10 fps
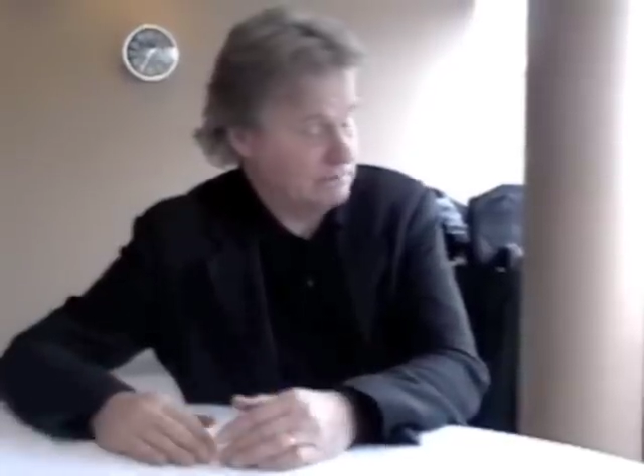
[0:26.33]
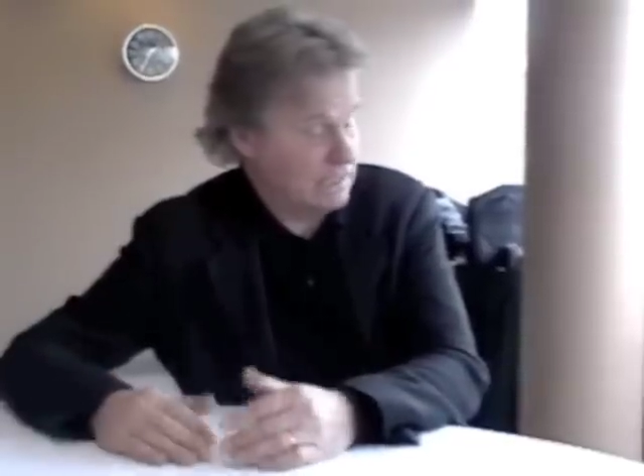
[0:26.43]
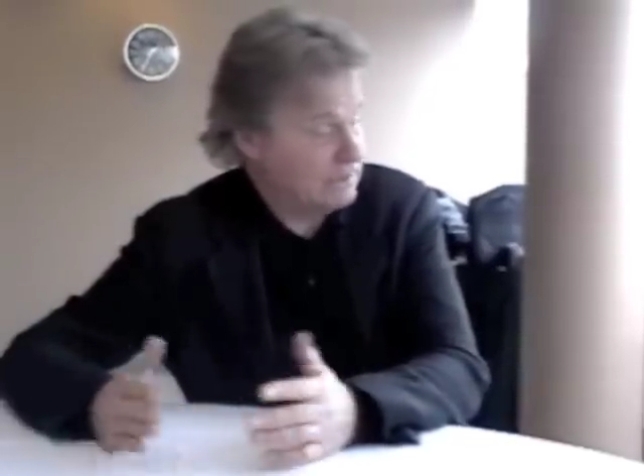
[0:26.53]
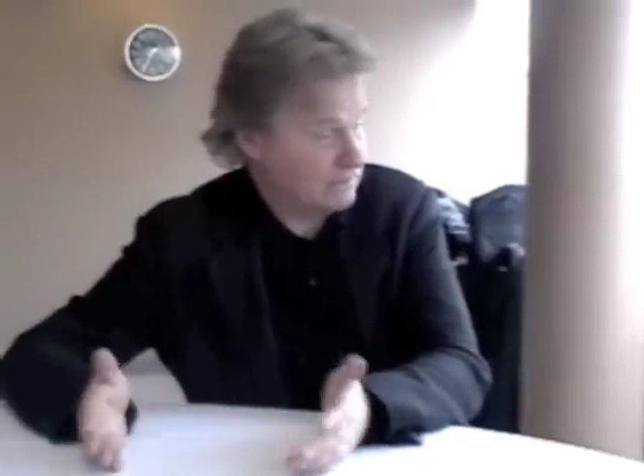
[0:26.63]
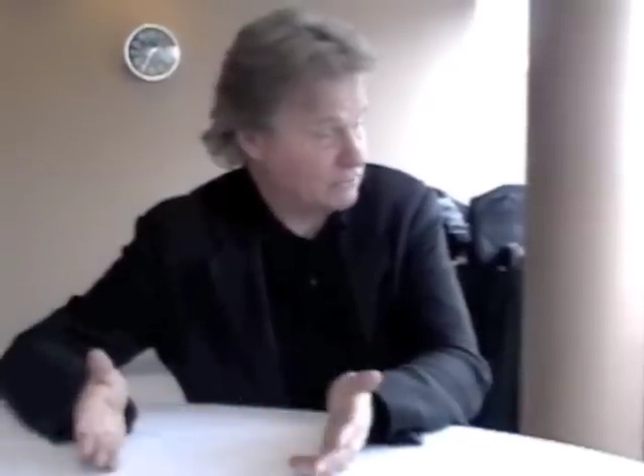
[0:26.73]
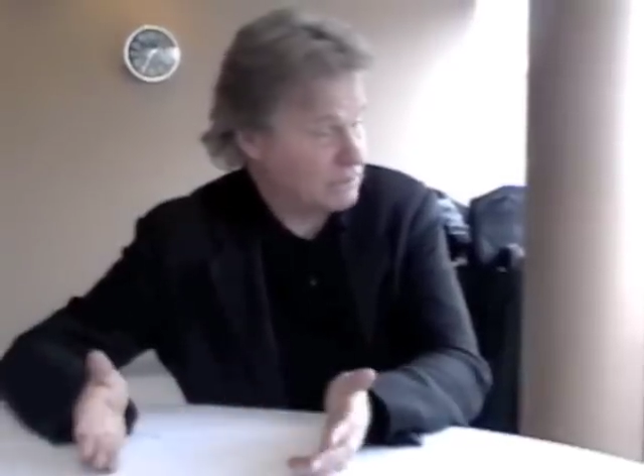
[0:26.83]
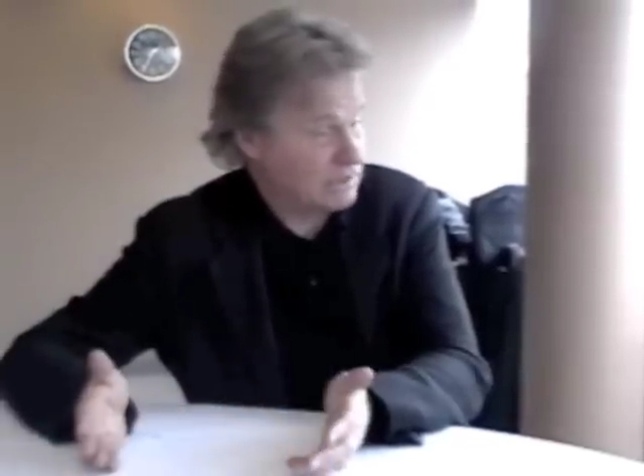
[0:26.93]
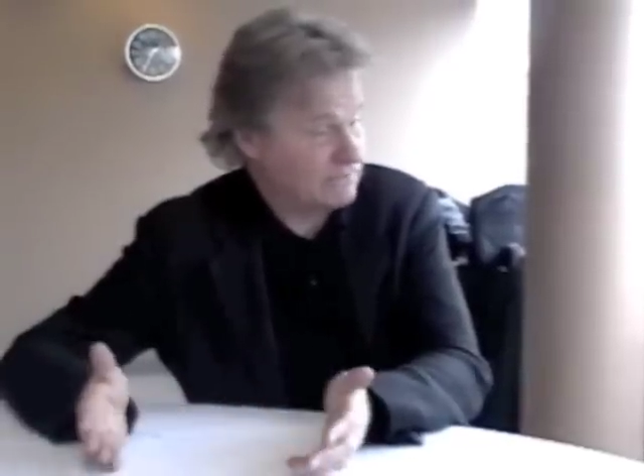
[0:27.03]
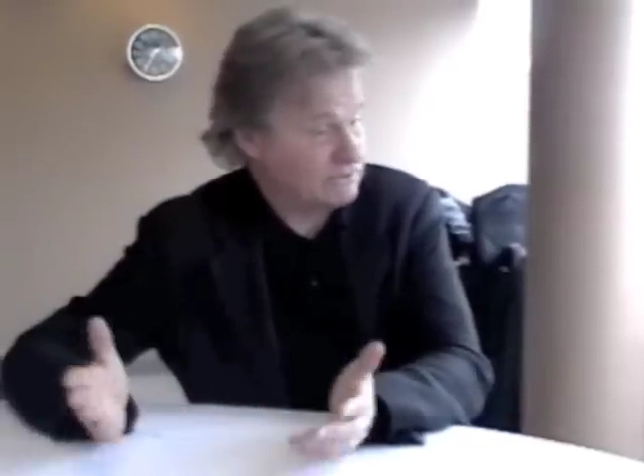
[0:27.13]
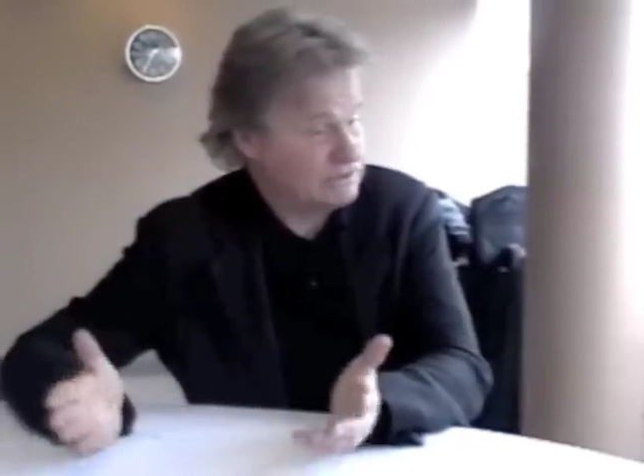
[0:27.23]
and therefore by
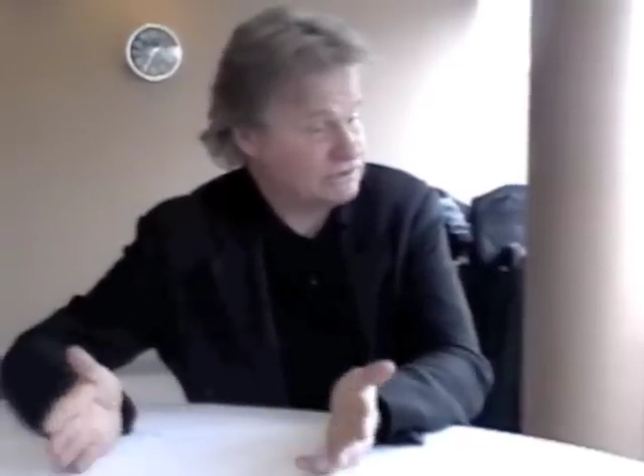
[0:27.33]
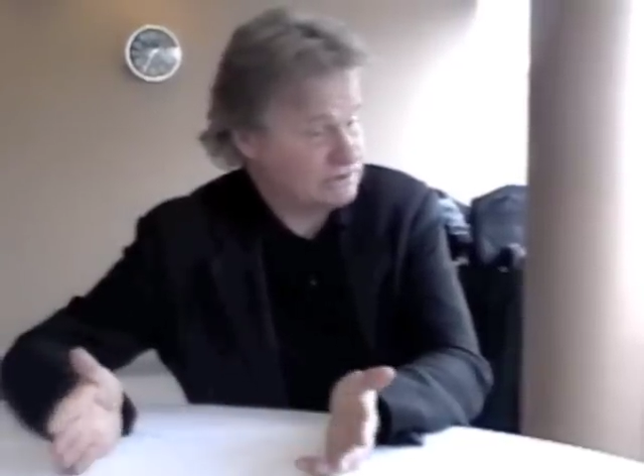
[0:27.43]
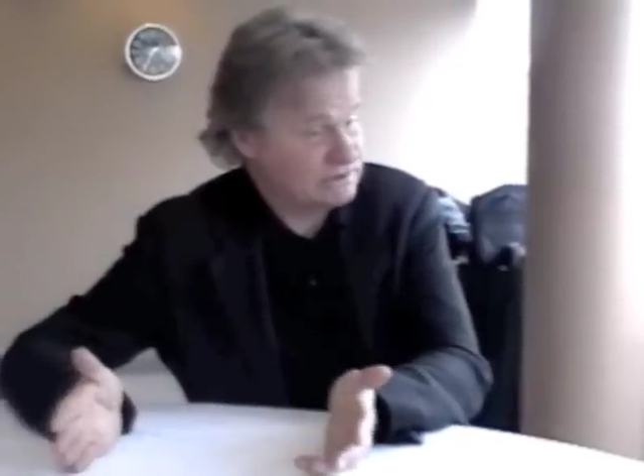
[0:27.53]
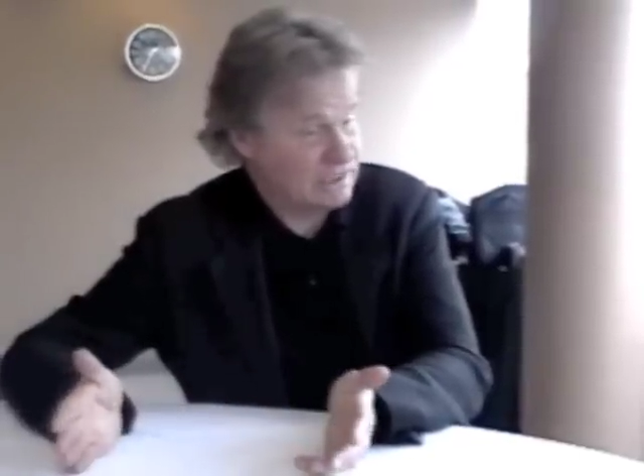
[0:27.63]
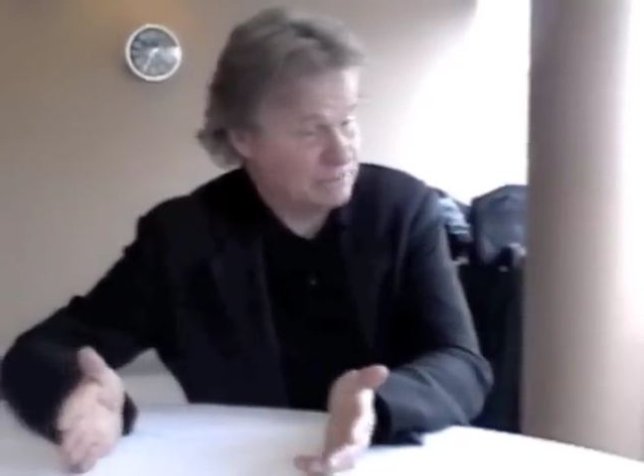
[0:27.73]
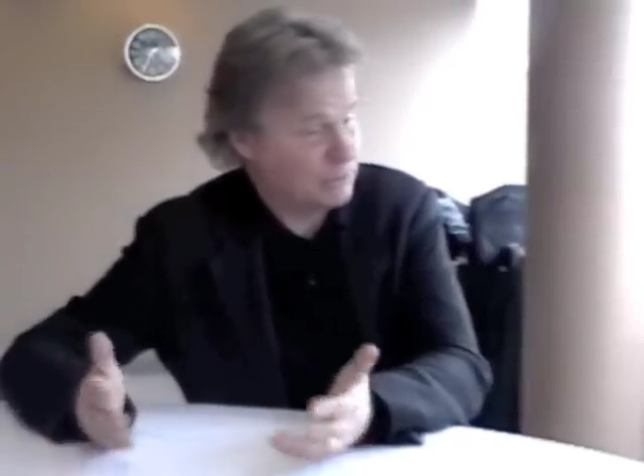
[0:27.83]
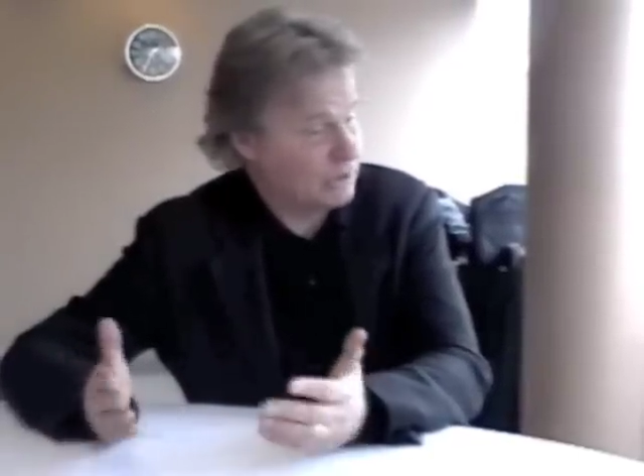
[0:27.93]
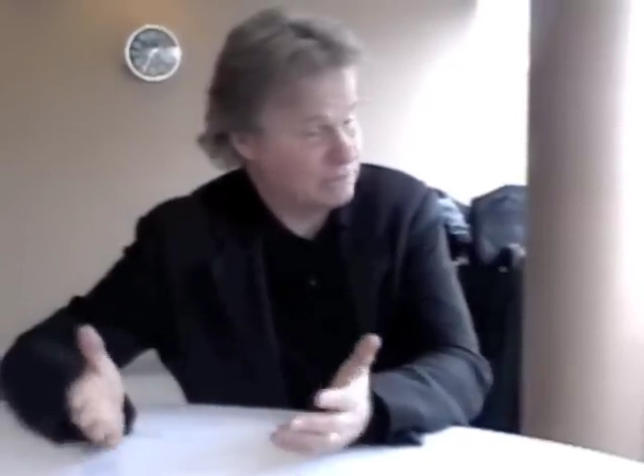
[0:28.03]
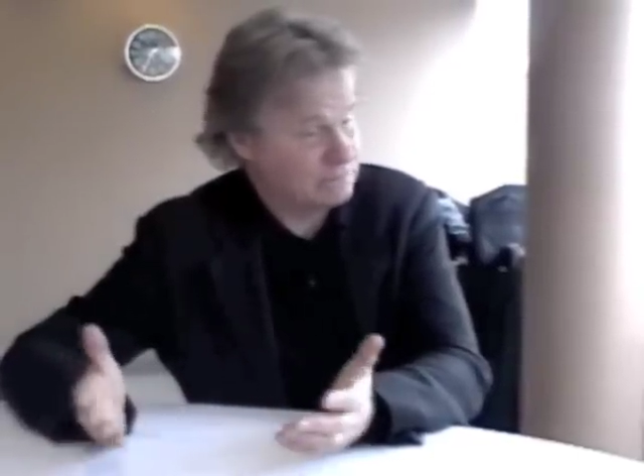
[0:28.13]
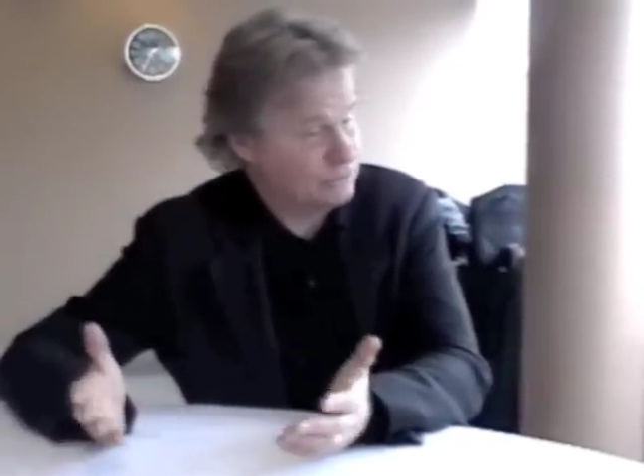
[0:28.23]
definition the same
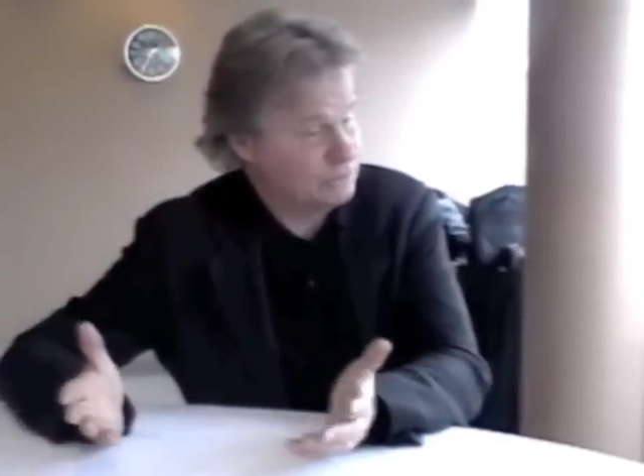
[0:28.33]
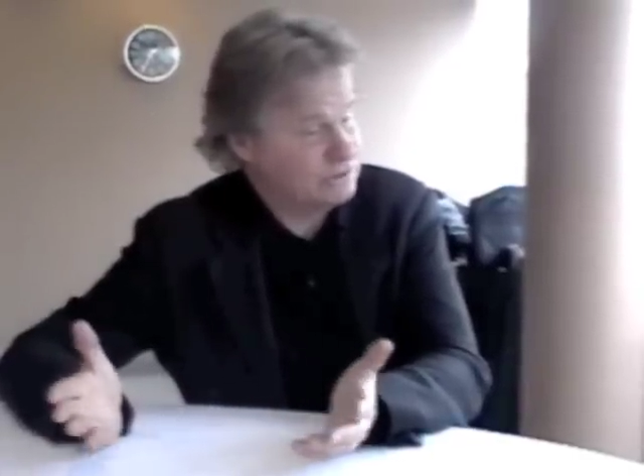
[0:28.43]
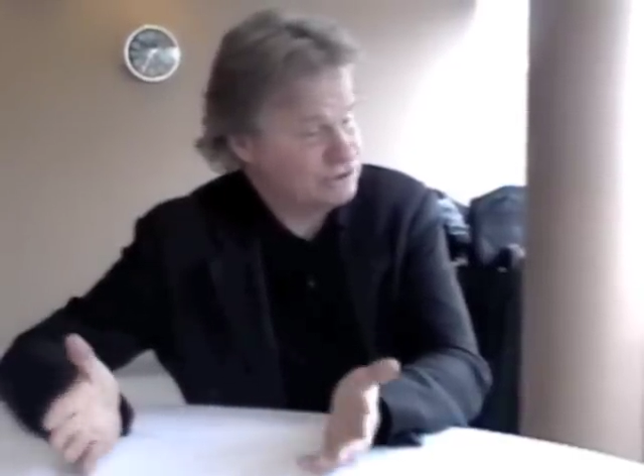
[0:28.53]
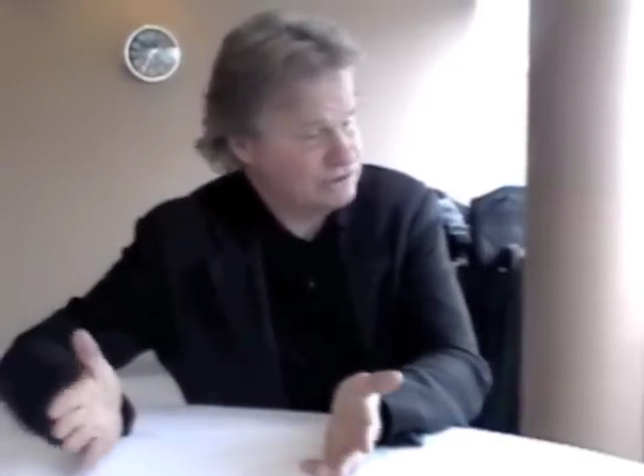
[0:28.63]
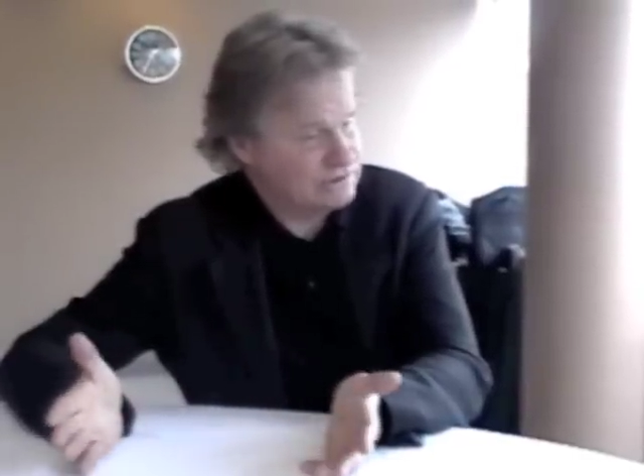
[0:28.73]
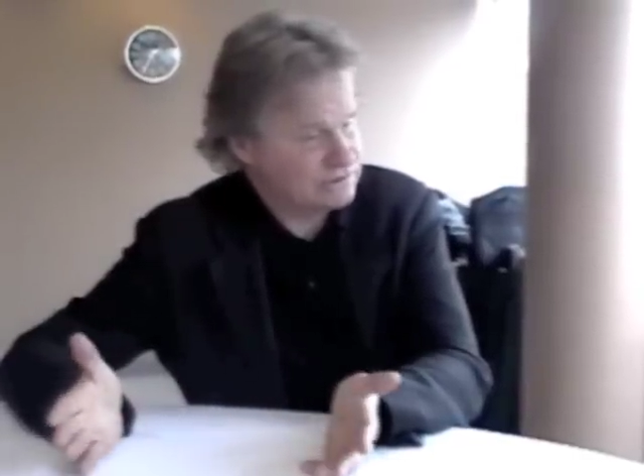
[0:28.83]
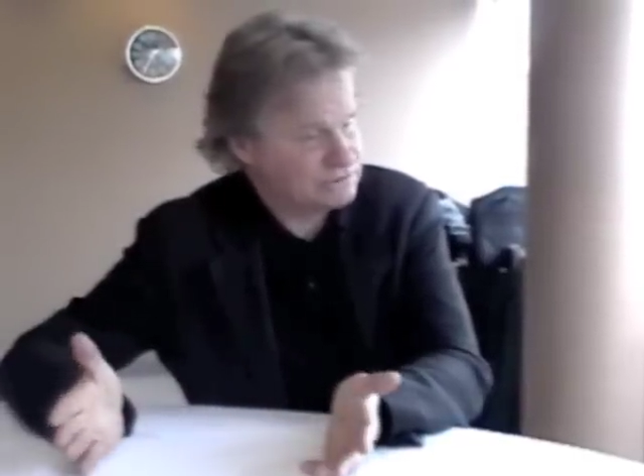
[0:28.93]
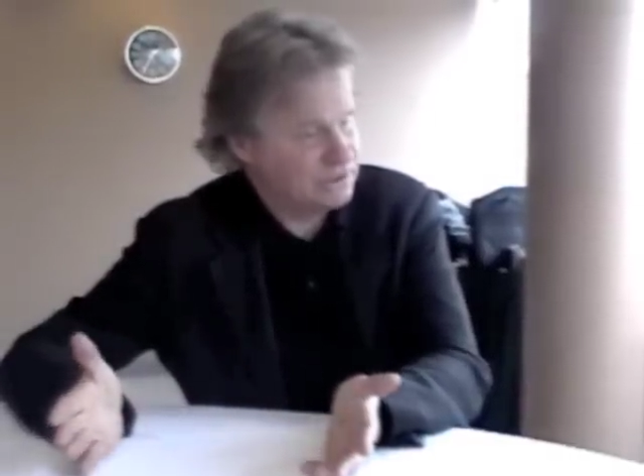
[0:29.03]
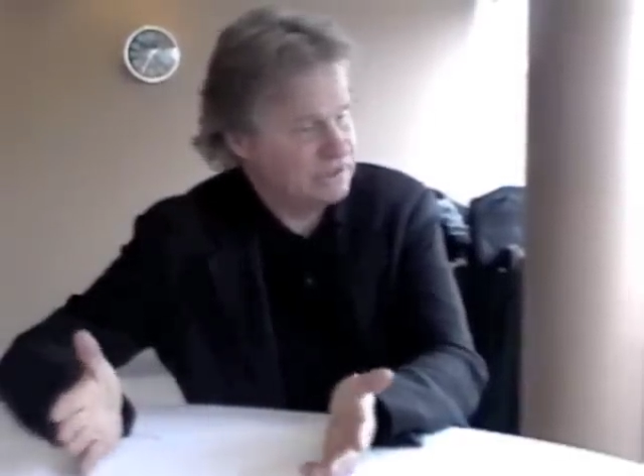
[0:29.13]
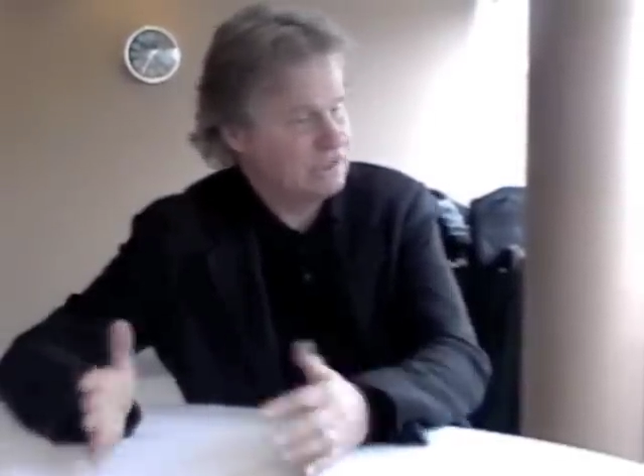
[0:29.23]
raw human genius, right?